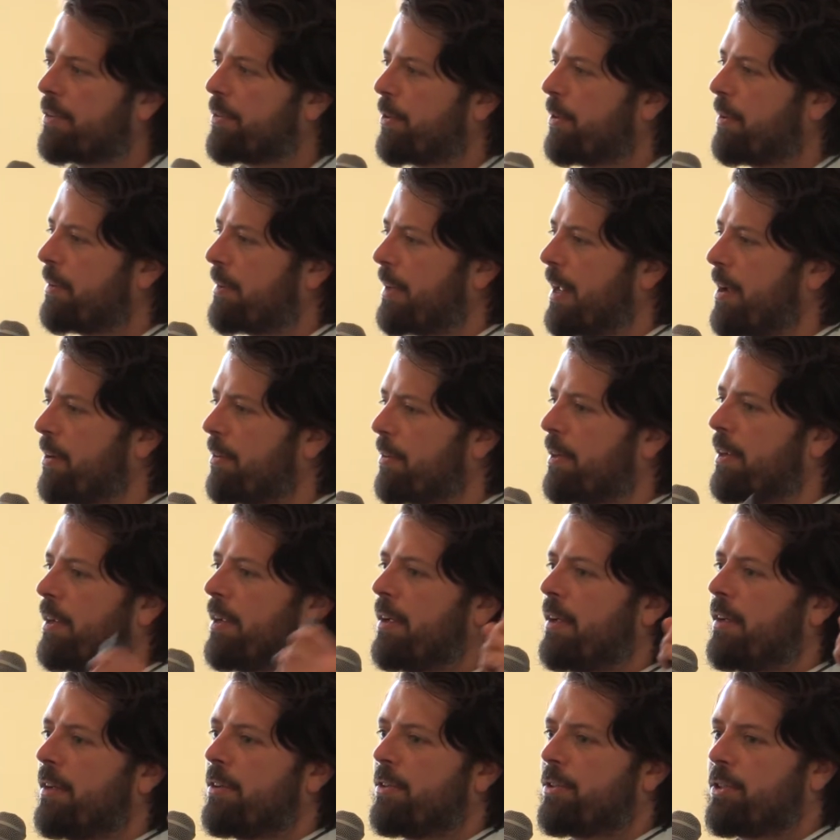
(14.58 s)
Turns out
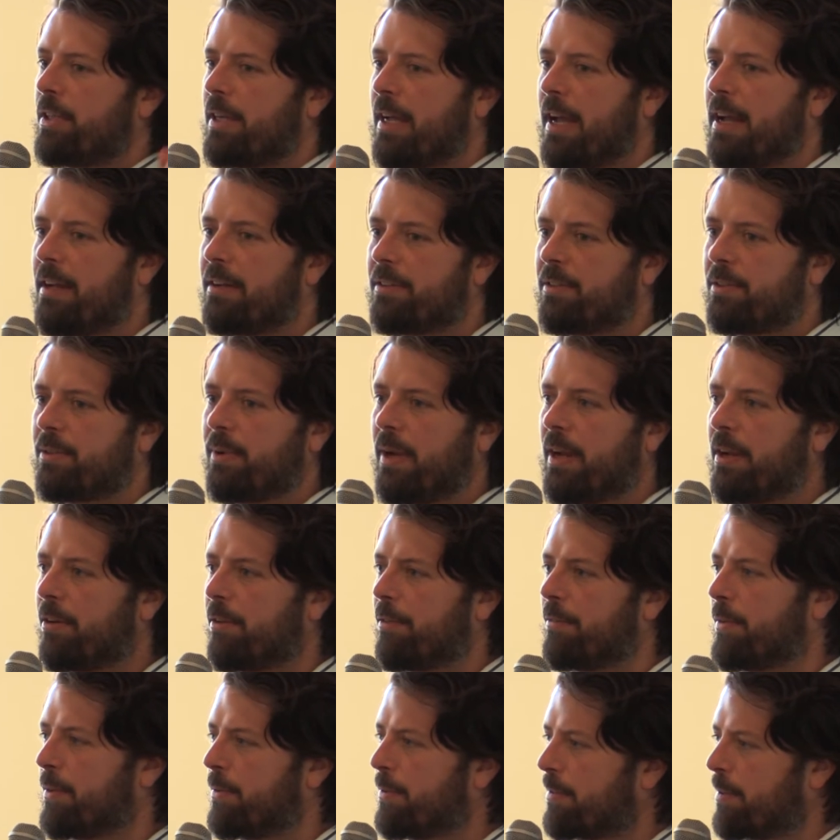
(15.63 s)
she had to
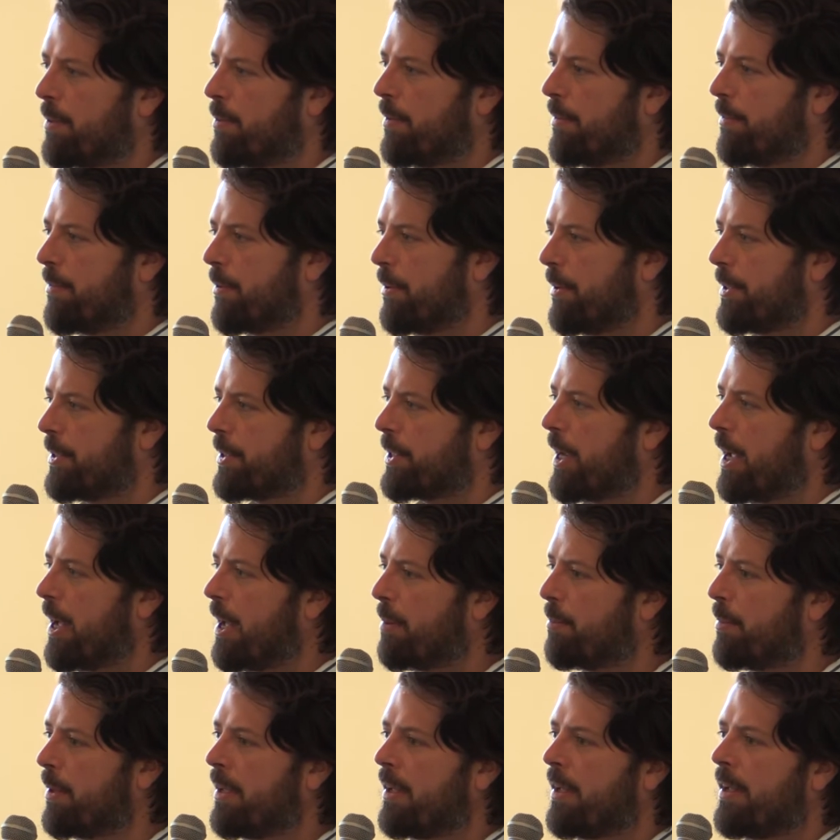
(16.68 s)
interview someone for a
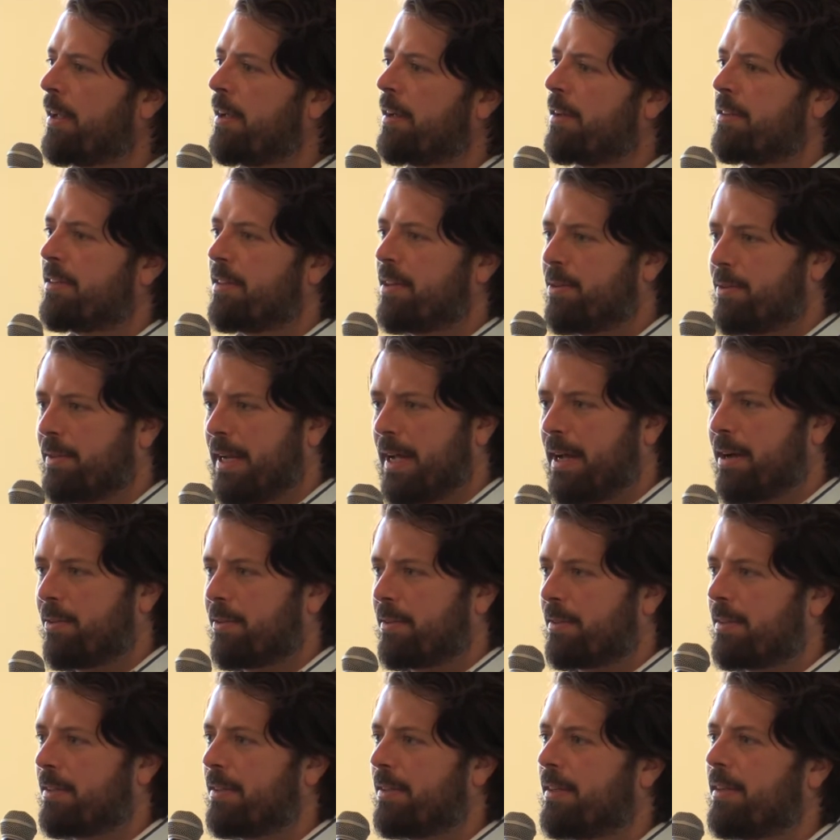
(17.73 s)
job, no
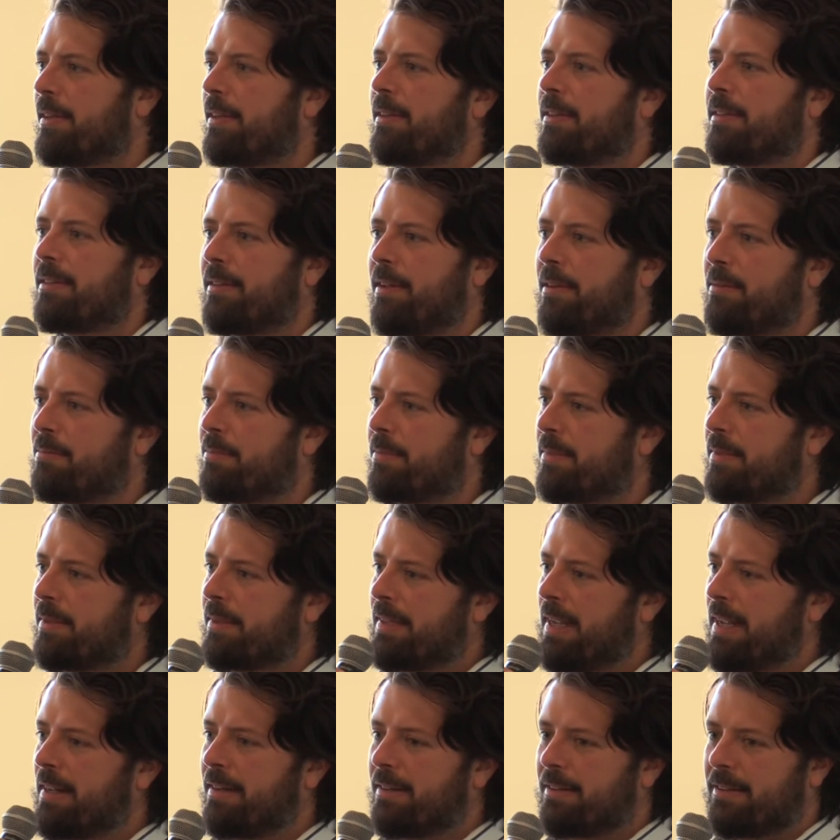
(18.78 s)
doubt some
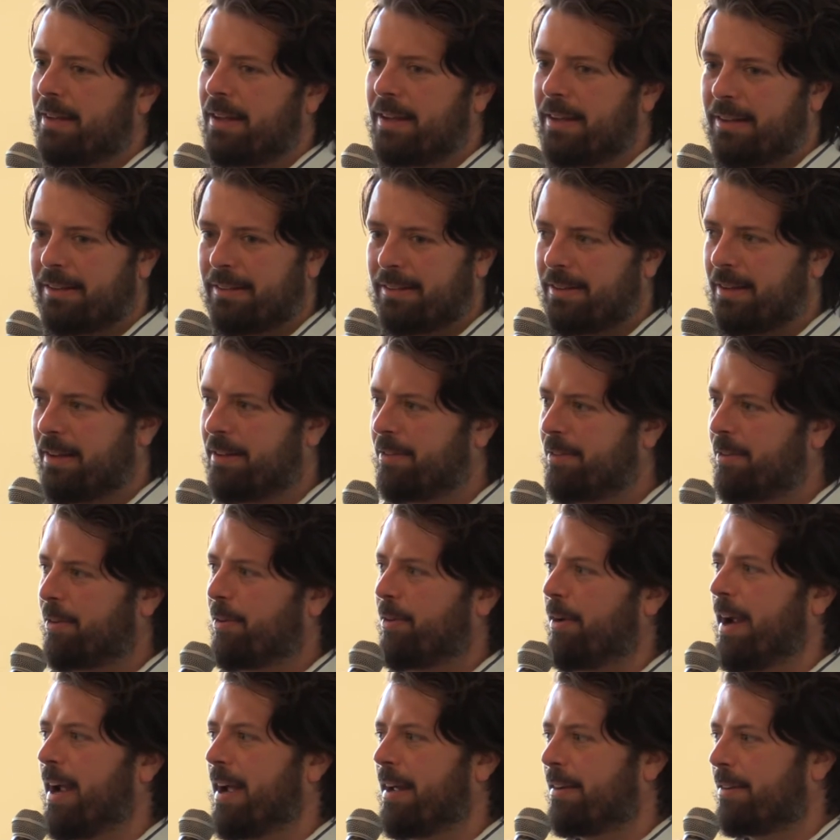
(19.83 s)
data science
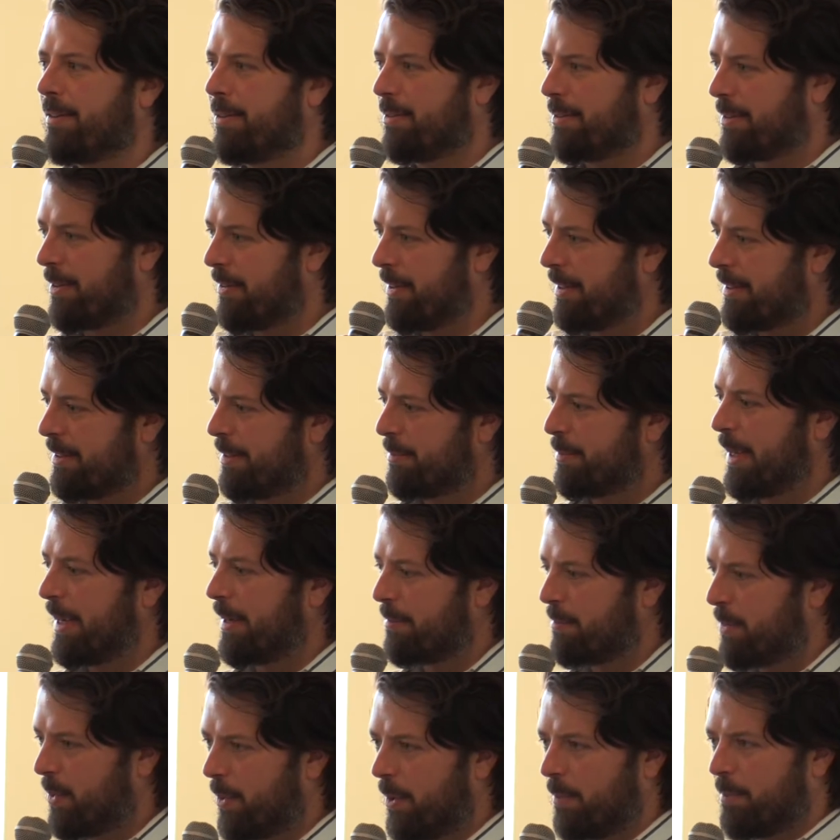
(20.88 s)
undergrad who's going to
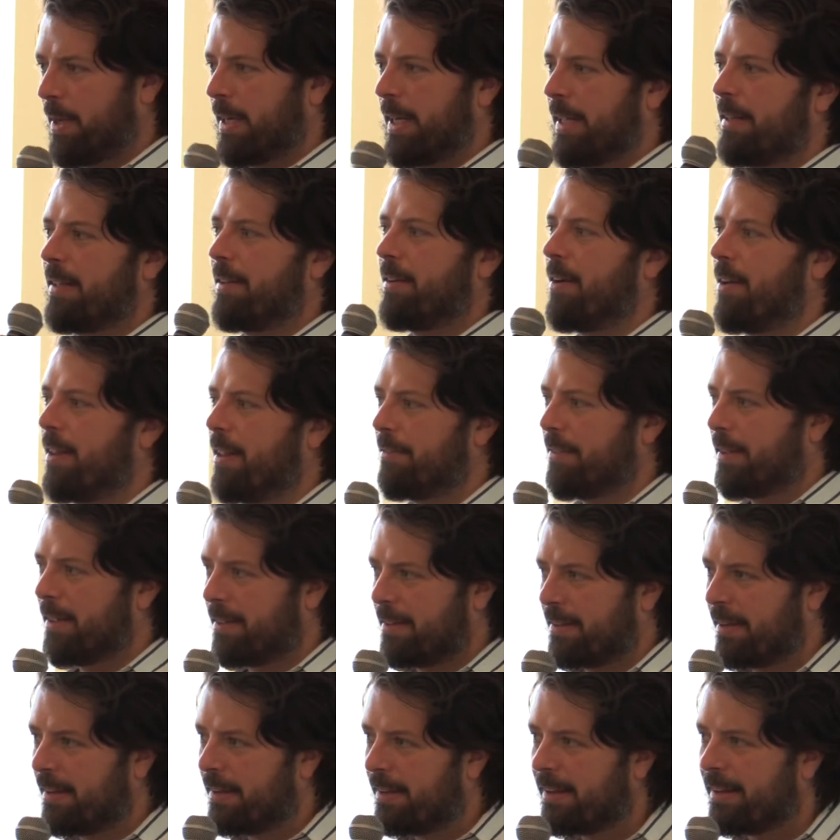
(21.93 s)
make more money than all of
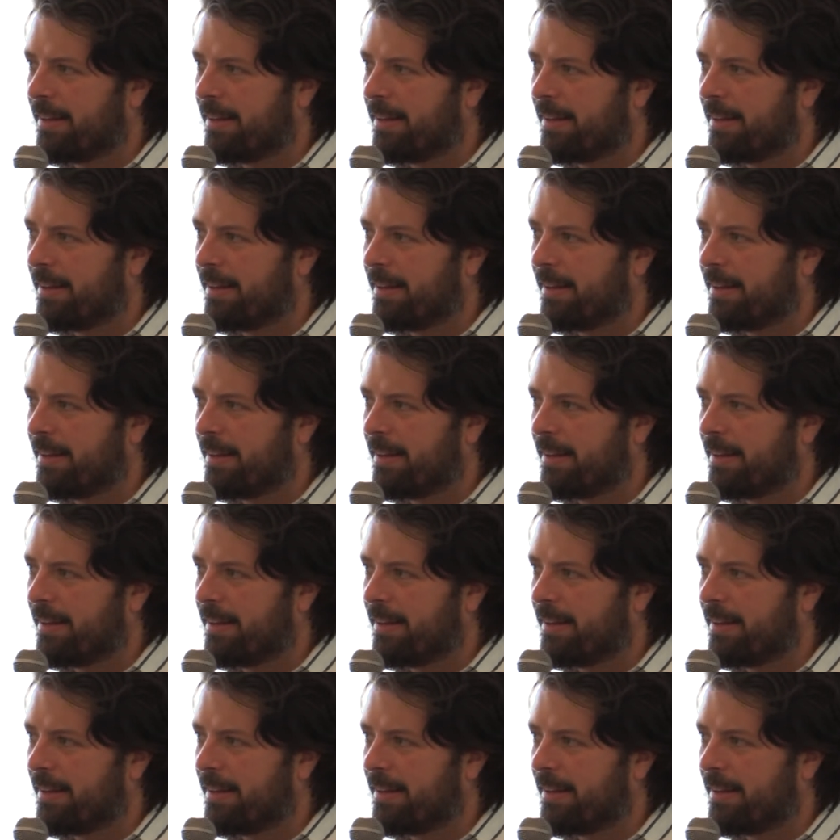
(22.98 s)
us